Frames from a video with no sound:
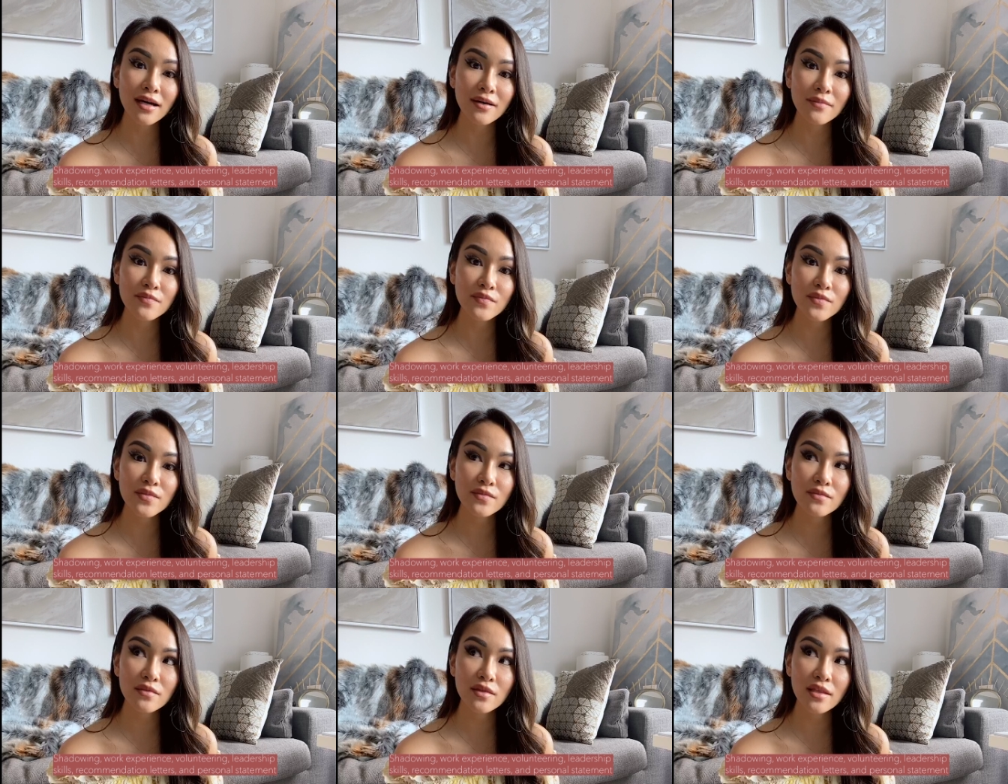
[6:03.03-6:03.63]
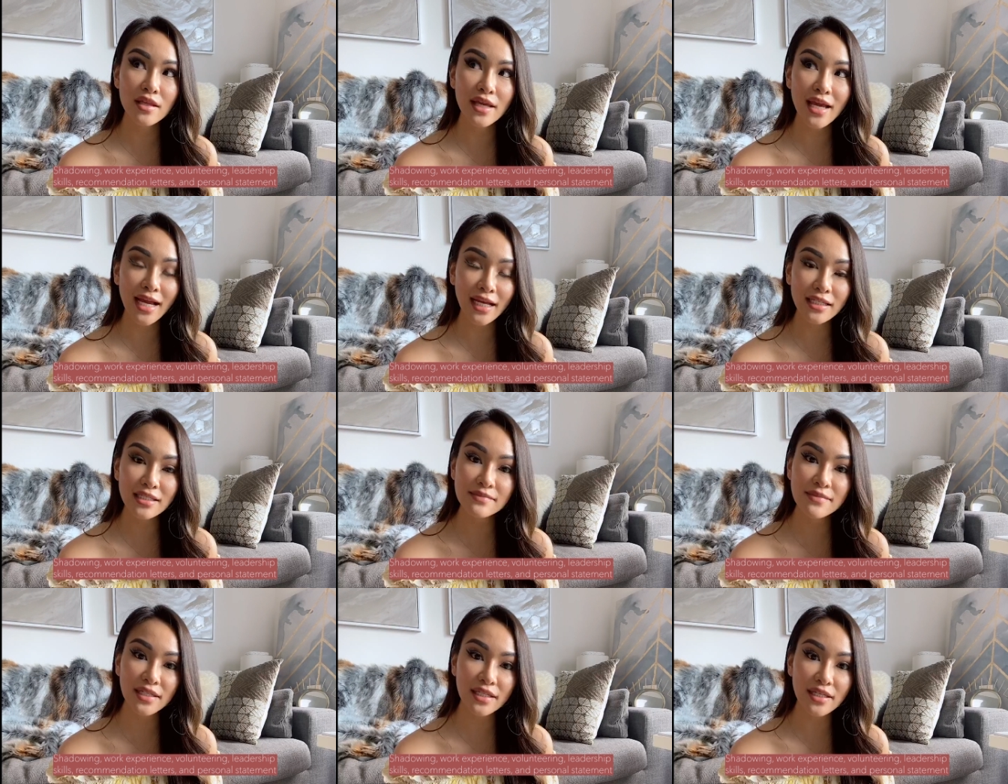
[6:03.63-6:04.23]
um, the
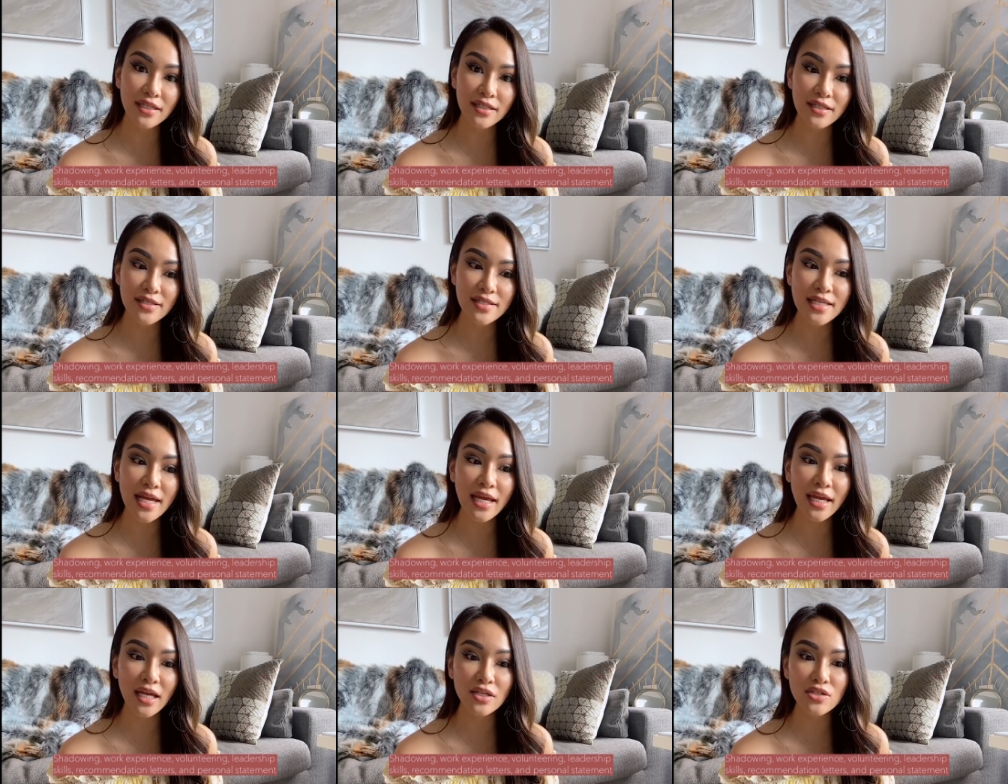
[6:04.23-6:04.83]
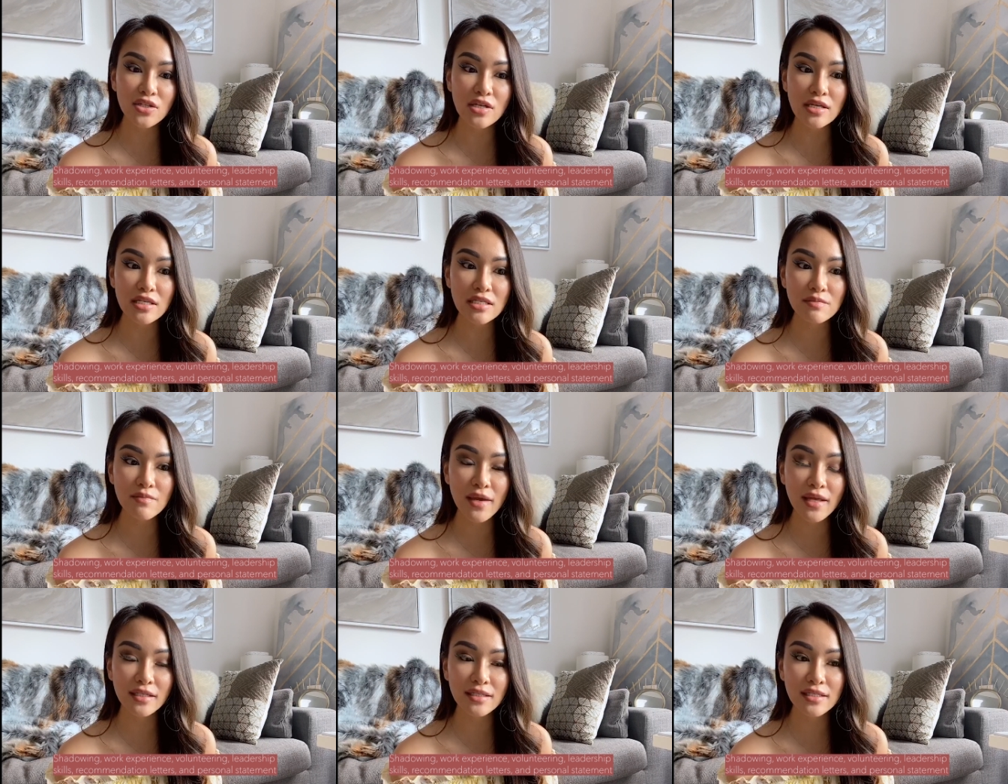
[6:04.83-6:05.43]
academic years, I
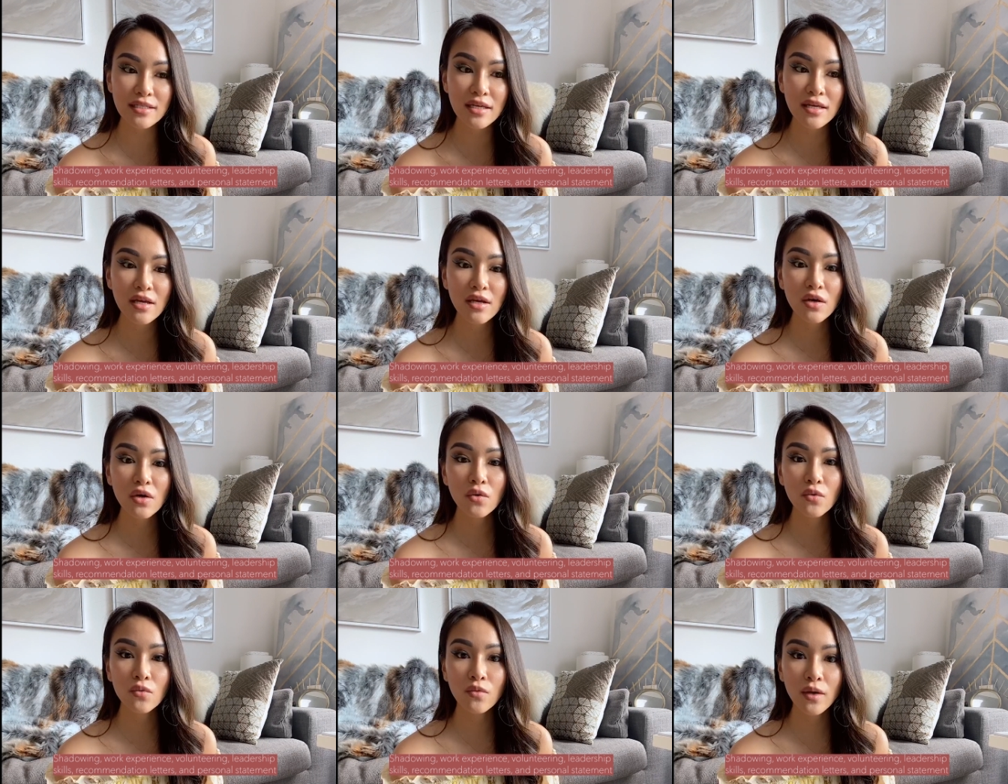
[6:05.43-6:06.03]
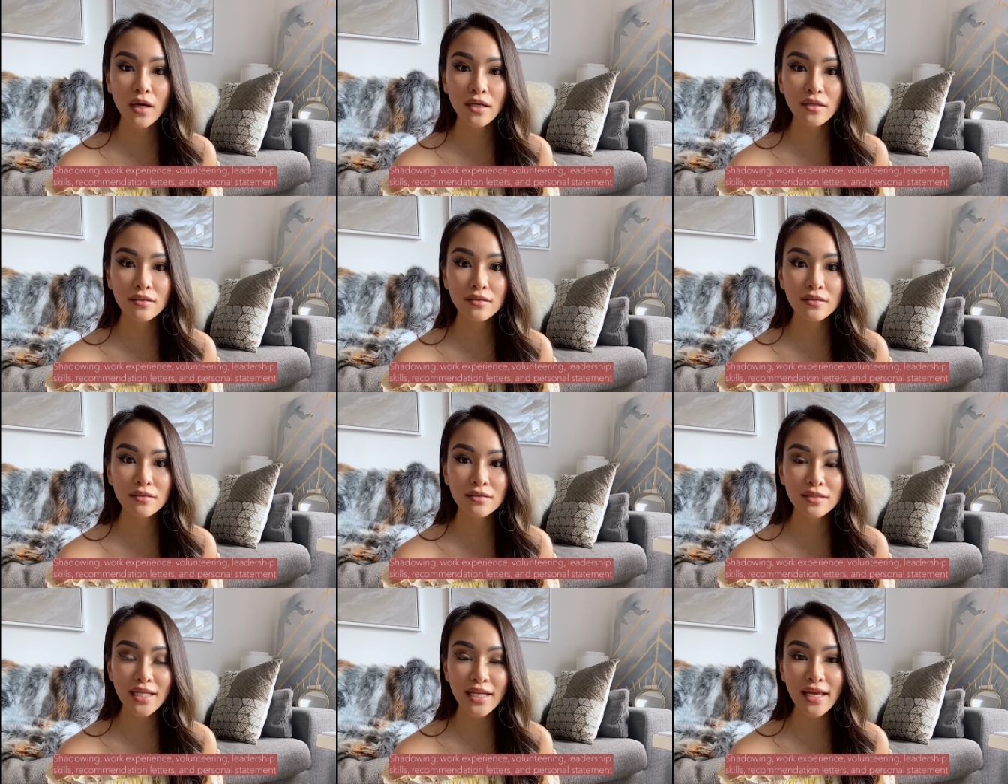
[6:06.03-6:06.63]
actually spent
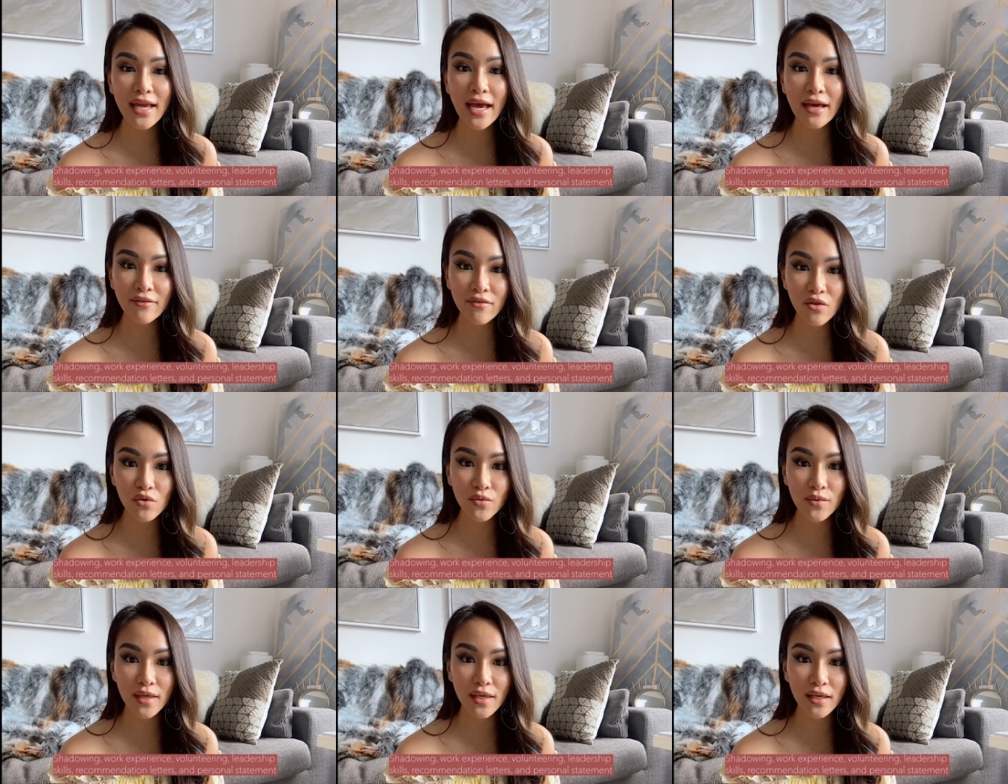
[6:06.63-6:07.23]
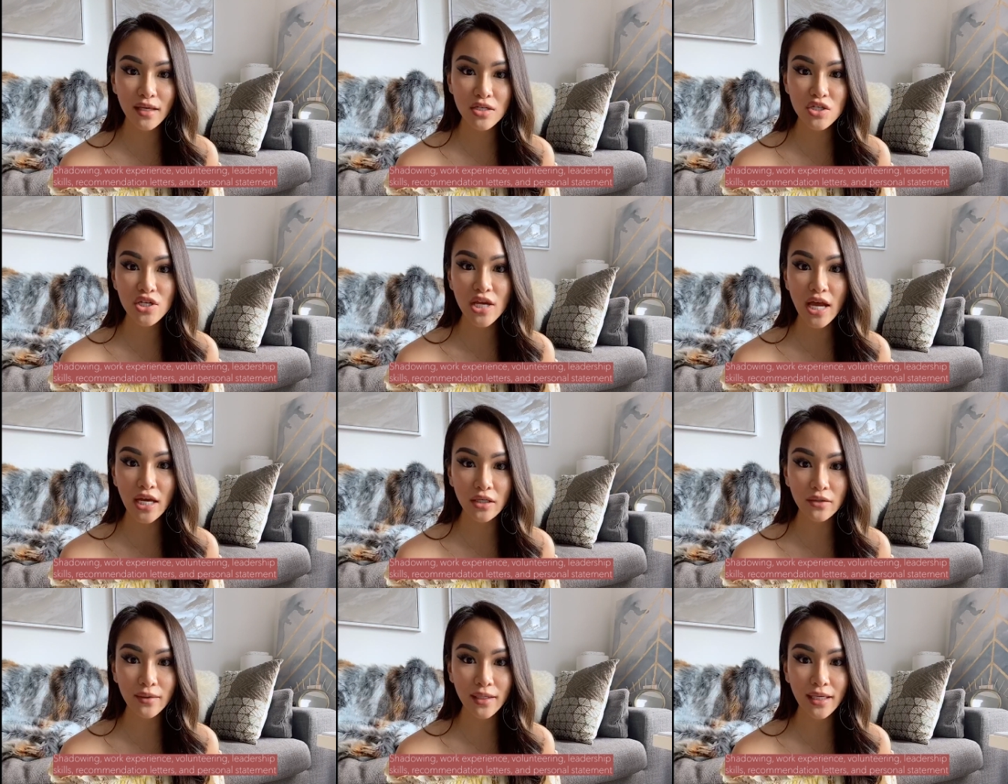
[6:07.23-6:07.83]
one day out of the week
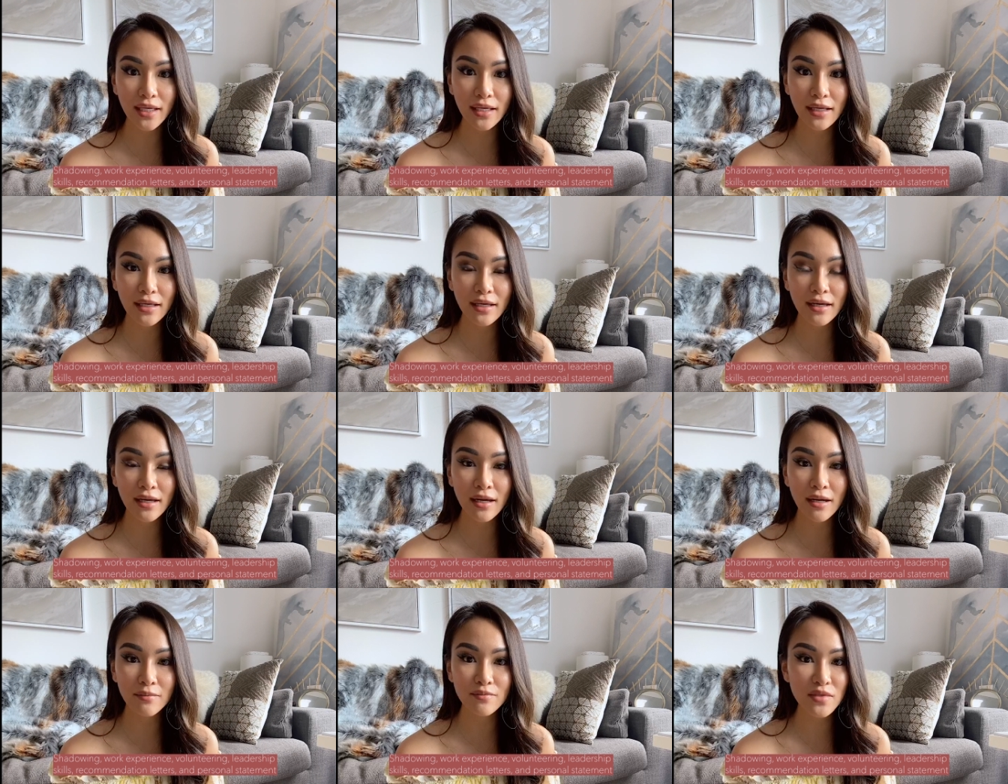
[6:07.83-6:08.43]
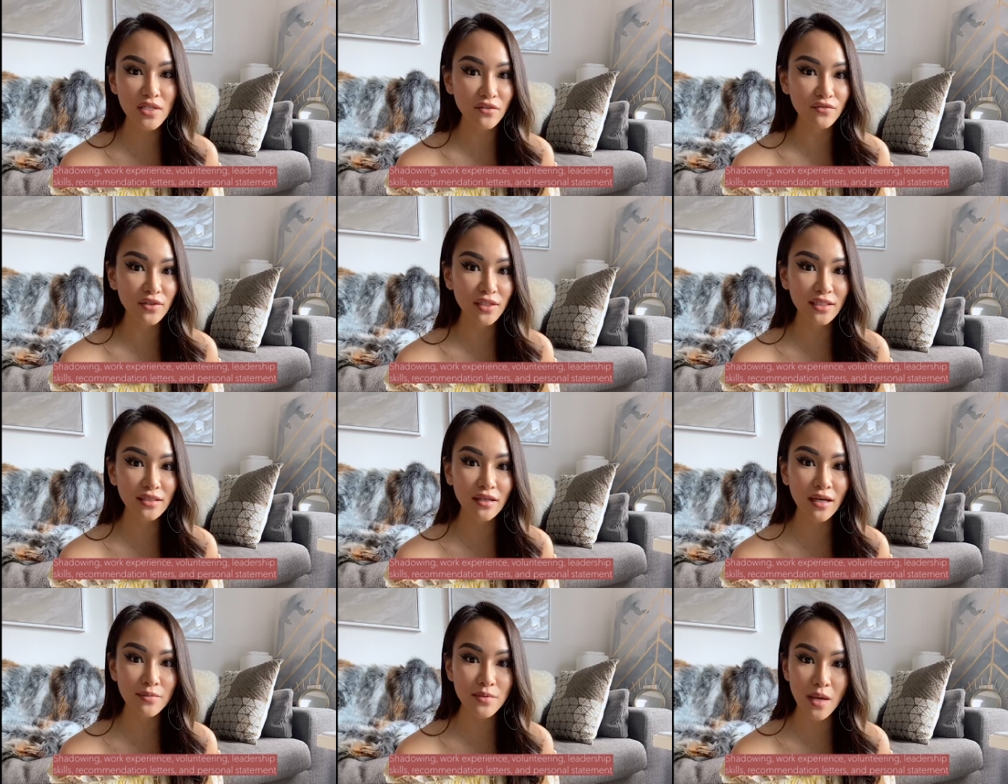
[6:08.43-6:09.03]
shadowing um,
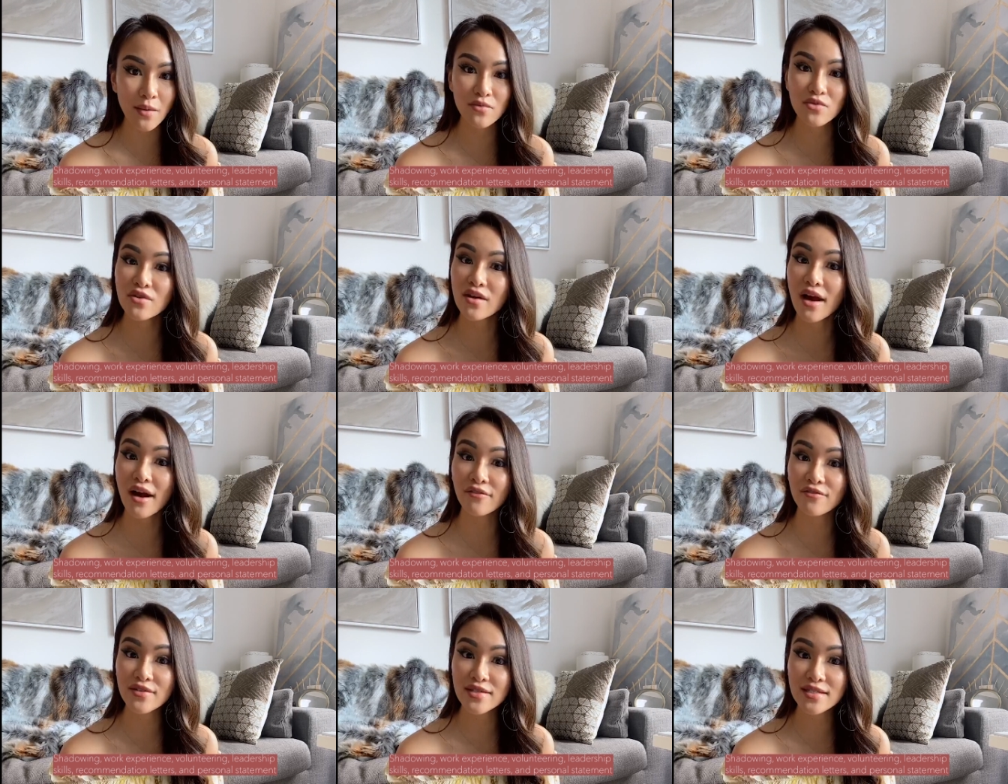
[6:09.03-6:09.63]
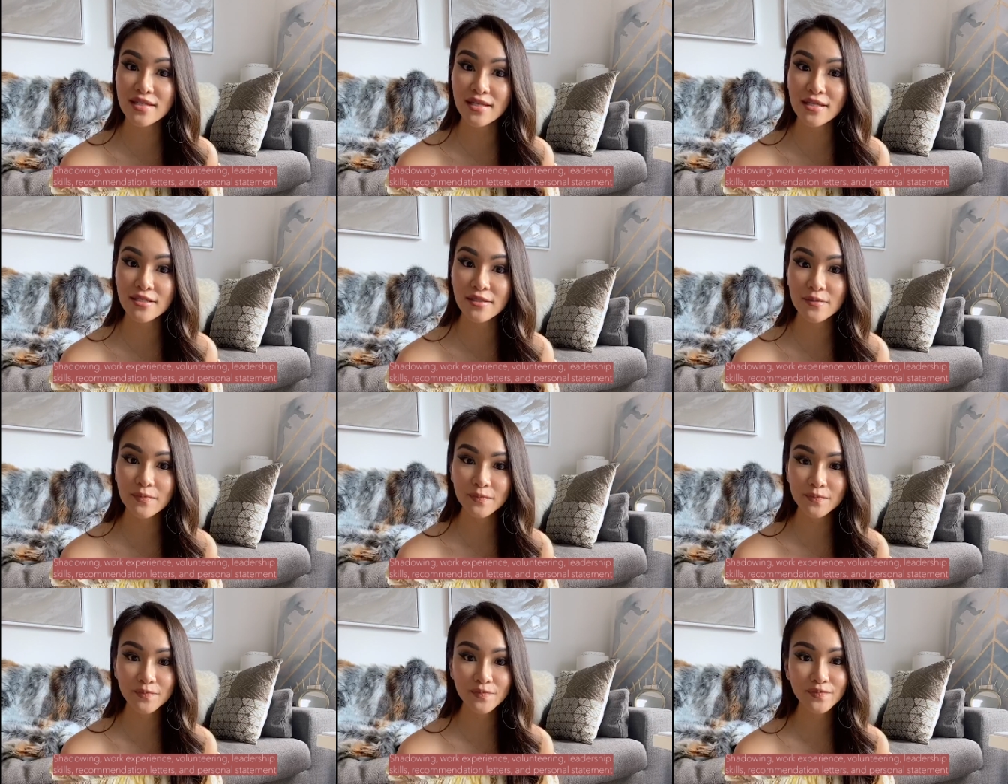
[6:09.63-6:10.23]
different optometry
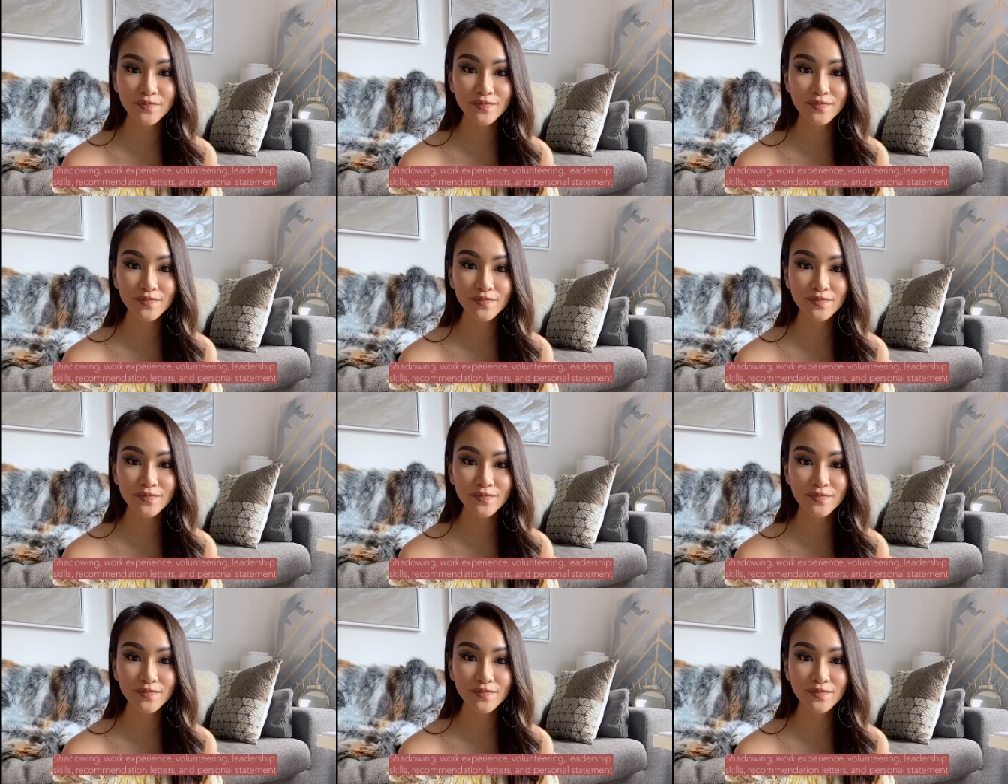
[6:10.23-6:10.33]
offices.